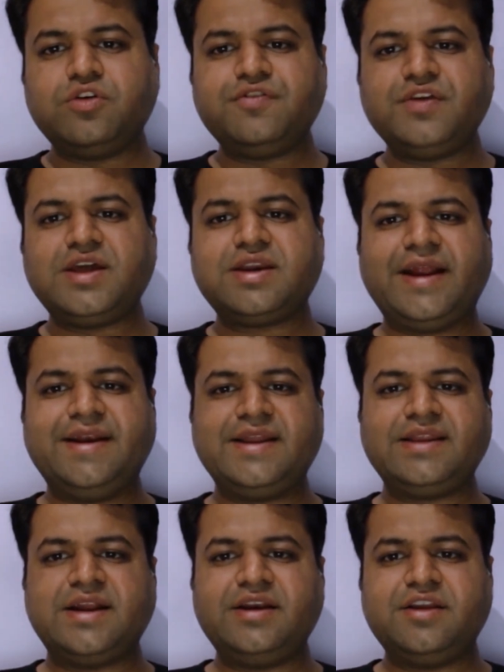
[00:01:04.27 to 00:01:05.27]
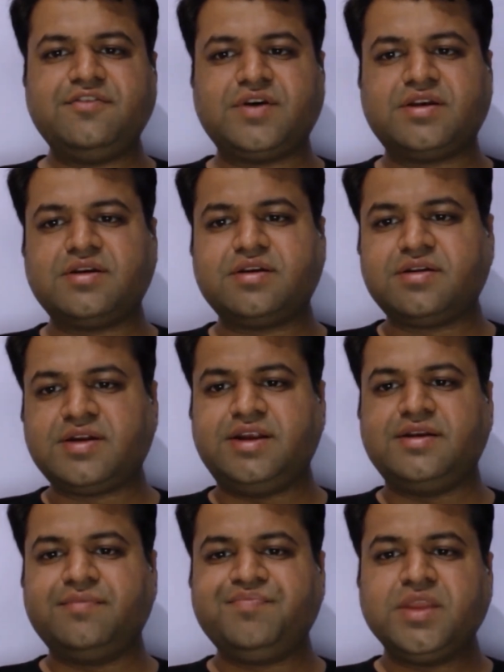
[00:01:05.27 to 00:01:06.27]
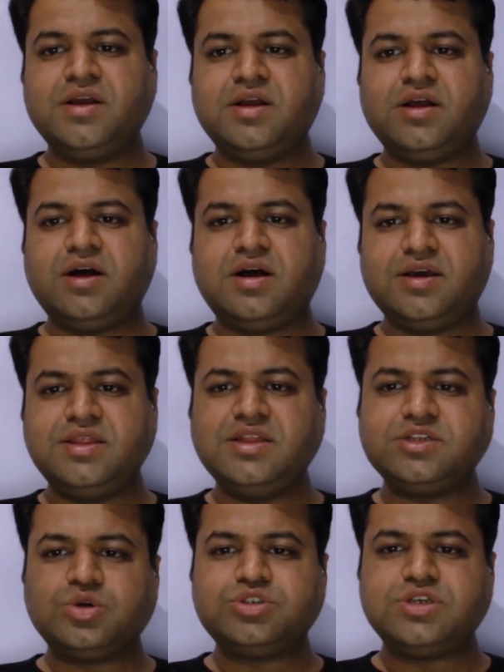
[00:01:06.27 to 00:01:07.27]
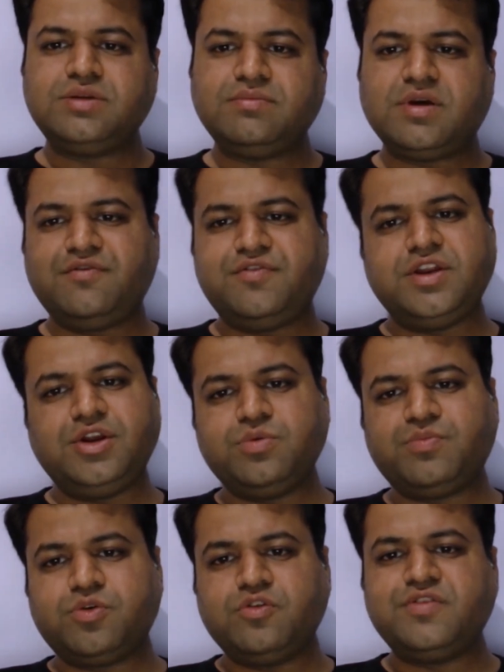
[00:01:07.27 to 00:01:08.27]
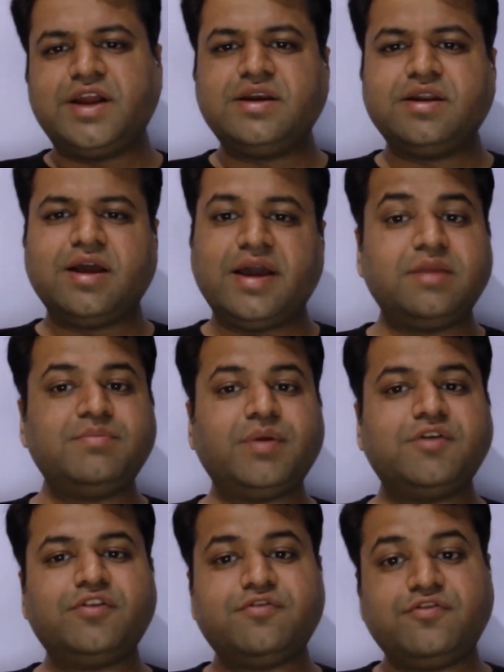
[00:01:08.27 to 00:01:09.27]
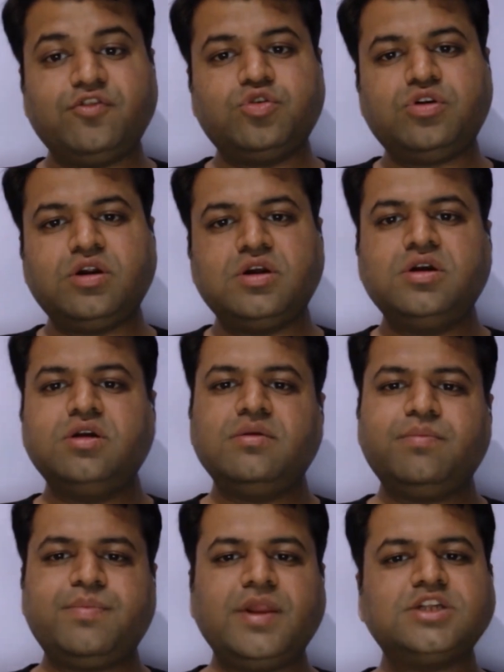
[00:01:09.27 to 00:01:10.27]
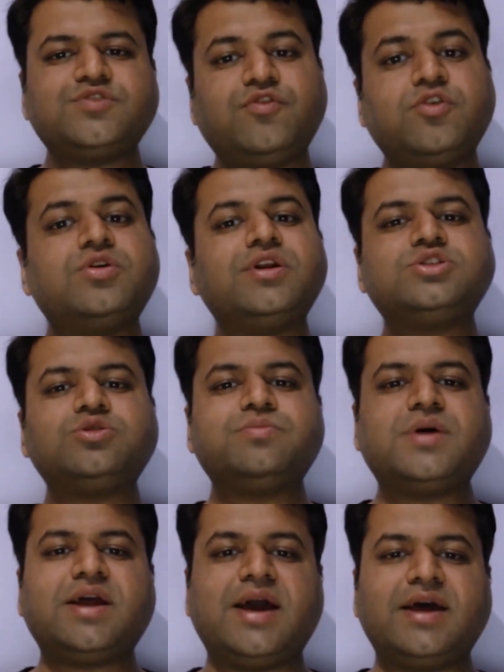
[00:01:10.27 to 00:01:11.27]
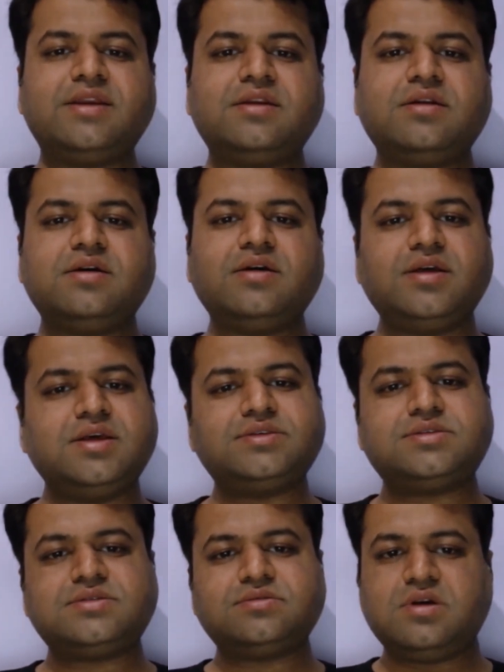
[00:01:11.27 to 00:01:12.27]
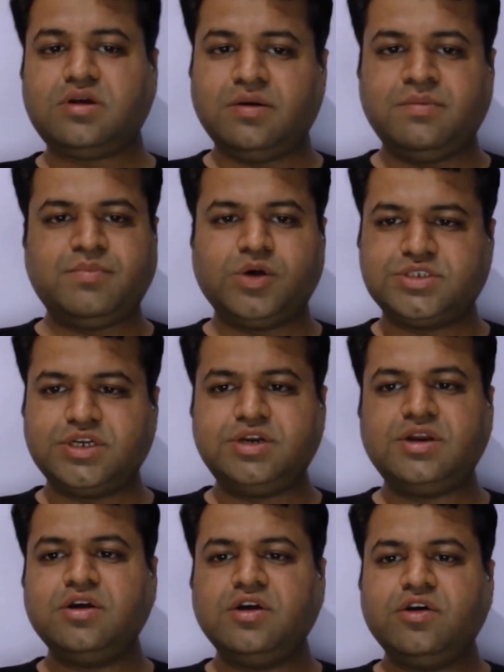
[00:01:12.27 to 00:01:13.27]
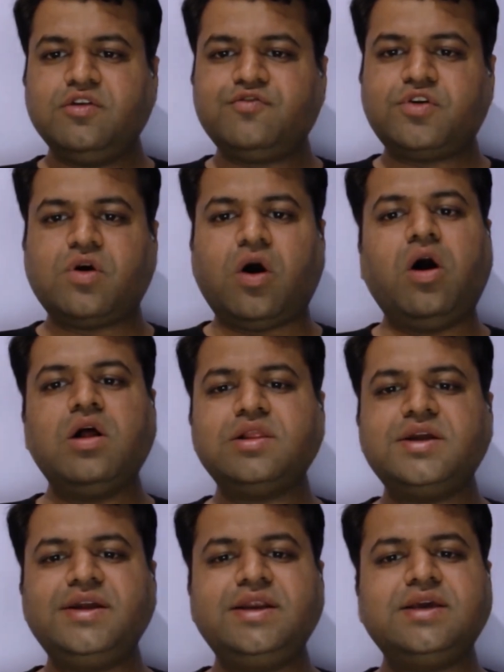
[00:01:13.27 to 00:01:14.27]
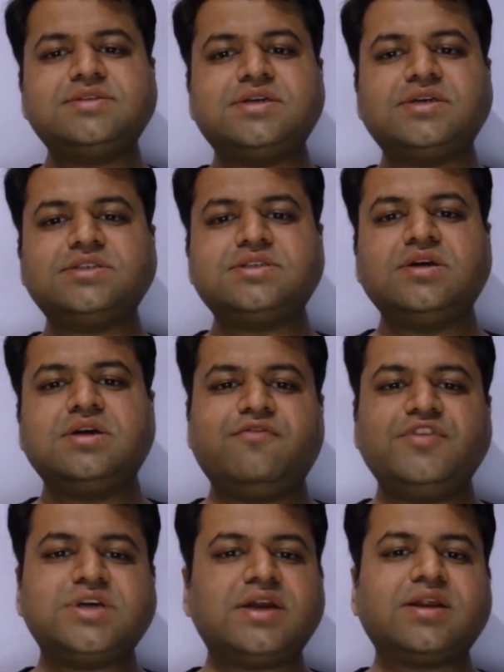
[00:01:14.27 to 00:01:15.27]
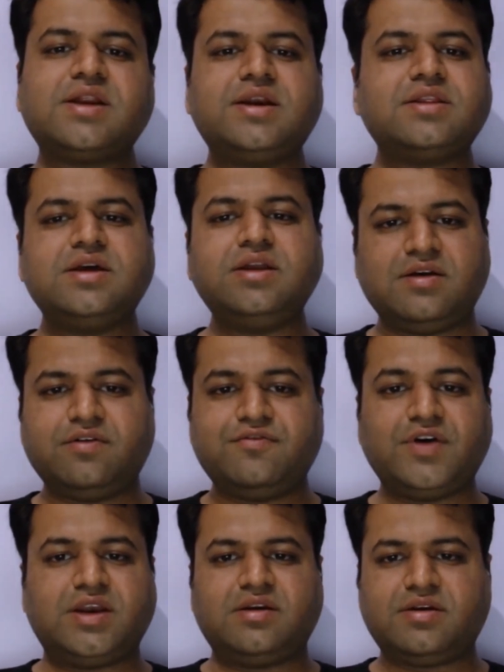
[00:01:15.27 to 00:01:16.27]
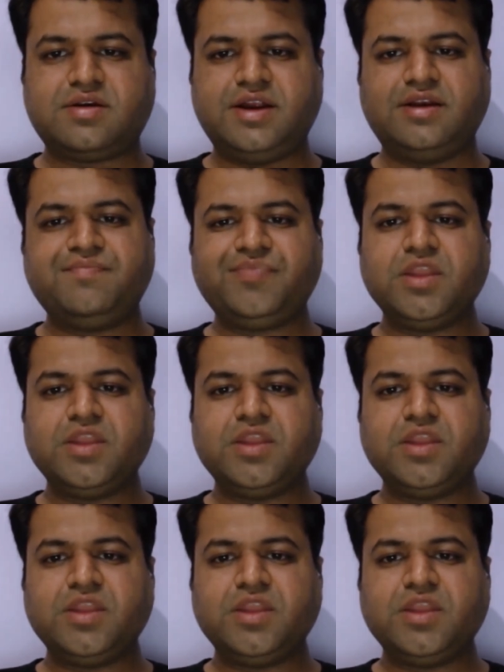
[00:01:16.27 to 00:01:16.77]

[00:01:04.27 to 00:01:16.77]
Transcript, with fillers: of year nineteen ninety-one, right? Uh, in this question, uh, we need to prove that n power four plus four raised to power n is composite for all the integers which are greater than one, right?